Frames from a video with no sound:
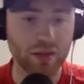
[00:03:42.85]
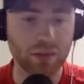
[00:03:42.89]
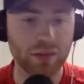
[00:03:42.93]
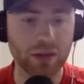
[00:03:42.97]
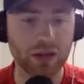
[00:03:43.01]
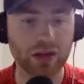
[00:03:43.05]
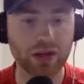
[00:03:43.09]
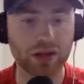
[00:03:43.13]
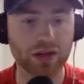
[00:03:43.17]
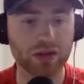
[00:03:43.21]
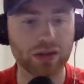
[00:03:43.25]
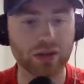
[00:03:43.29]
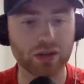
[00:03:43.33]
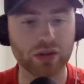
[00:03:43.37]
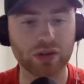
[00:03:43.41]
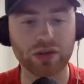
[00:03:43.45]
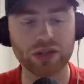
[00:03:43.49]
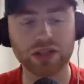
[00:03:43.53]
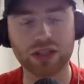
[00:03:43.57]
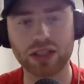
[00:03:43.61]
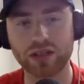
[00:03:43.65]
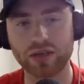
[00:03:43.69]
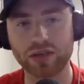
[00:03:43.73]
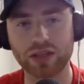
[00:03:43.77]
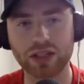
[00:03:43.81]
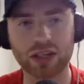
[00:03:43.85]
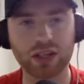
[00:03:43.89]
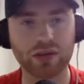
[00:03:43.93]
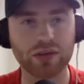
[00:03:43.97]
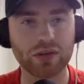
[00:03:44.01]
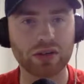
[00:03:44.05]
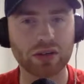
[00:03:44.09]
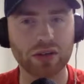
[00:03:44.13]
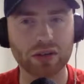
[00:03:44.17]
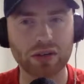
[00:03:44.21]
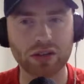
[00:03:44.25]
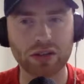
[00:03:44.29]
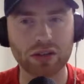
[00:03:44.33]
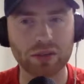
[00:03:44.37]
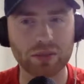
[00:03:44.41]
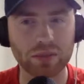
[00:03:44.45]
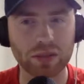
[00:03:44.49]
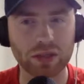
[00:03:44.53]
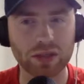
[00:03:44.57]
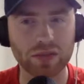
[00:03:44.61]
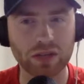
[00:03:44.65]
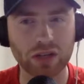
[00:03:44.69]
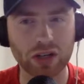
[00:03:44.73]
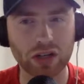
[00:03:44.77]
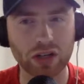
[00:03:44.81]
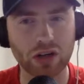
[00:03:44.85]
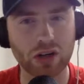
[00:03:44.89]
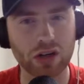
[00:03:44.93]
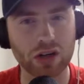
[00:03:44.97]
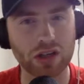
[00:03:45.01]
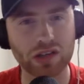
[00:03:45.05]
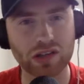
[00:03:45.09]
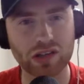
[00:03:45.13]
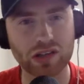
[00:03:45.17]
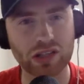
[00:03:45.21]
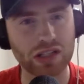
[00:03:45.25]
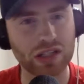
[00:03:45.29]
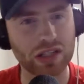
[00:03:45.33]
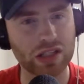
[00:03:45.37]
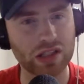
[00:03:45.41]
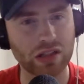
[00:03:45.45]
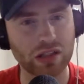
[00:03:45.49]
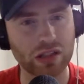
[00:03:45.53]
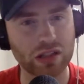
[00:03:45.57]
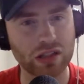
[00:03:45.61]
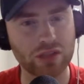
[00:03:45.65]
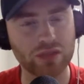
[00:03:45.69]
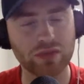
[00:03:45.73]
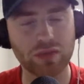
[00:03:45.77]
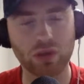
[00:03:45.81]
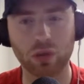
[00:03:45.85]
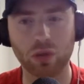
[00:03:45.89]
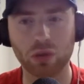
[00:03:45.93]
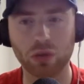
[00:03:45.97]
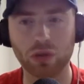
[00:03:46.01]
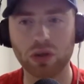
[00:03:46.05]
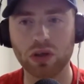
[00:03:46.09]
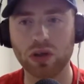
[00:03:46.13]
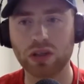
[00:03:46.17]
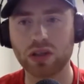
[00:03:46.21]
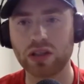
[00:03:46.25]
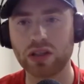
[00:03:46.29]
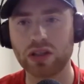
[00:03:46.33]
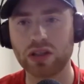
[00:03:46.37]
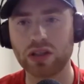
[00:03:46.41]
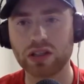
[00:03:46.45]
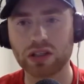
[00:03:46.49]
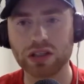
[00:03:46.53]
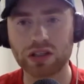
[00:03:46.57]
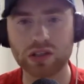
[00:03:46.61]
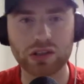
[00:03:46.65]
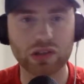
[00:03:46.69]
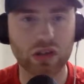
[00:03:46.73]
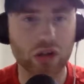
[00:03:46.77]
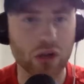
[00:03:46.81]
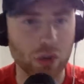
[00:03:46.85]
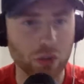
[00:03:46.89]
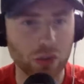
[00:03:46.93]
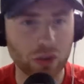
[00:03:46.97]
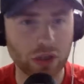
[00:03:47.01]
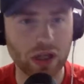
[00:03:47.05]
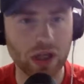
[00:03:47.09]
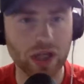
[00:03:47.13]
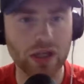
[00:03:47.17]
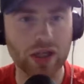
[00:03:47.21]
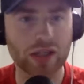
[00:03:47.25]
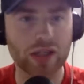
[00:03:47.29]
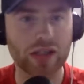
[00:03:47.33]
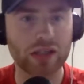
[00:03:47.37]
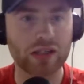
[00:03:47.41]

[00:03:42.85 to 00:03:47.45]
And I thought, here we go. We got a bit of a guy that's nearly 34. He's older.